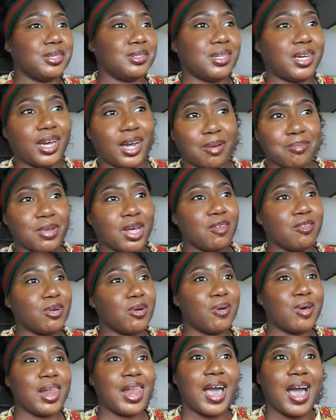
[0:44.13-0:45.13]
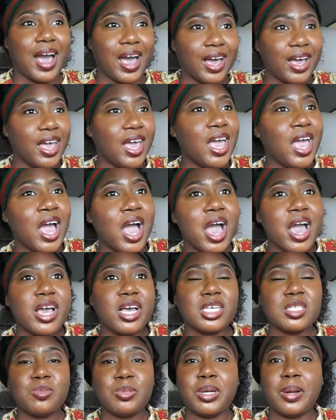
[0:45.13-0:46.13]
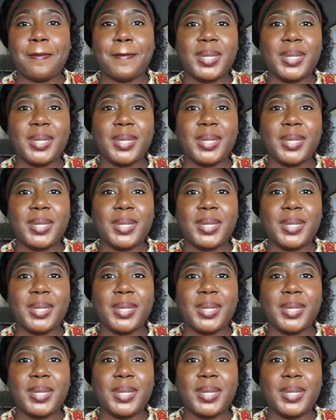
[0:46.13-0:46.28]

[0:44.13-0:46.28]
Like, I'm not even gonna lie. It's been a